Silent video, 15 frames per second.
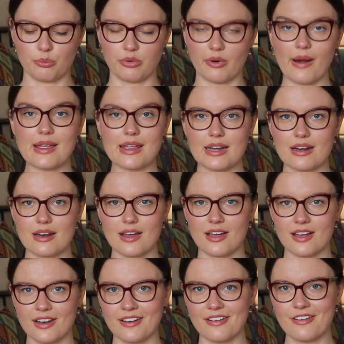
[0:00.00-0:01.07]
brain
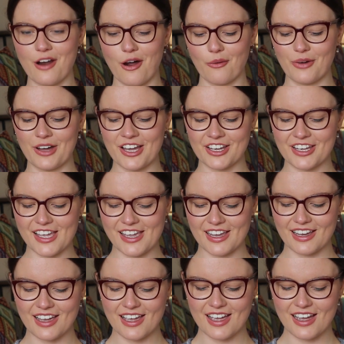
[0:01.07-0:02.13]
not
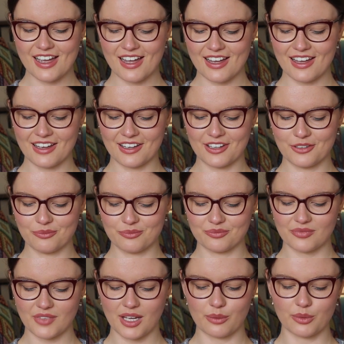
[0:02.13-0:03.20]
working.
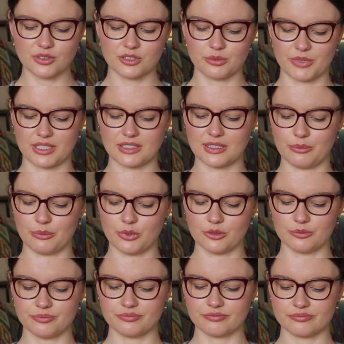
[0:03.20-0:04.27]
I want something
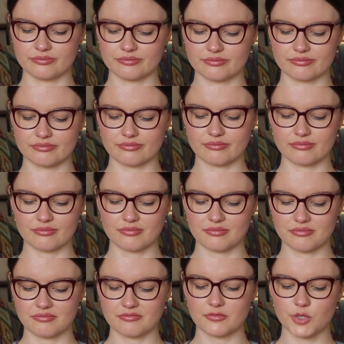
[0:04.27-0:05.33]
simple.
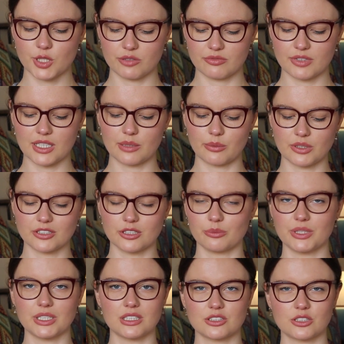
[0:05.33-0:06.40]
Really want
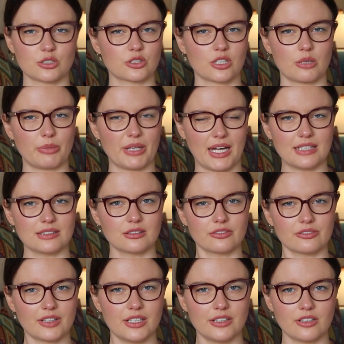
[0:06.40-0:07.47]
something that's just going to be hassle
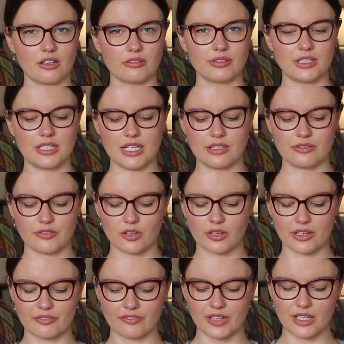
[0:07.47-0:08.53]
free and not really need
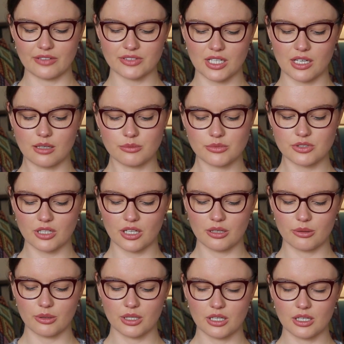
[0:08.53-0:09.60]
frogging 5 times,
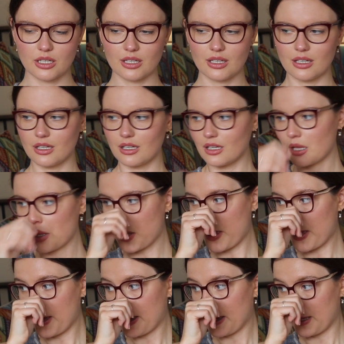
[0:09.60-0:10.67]
so
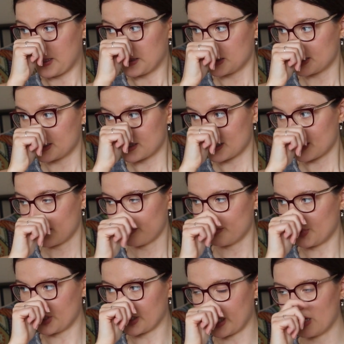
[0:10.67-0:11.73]
just
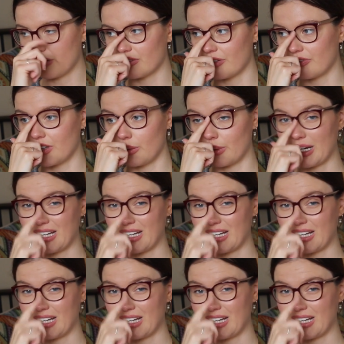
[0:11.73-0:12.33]
mulling over a few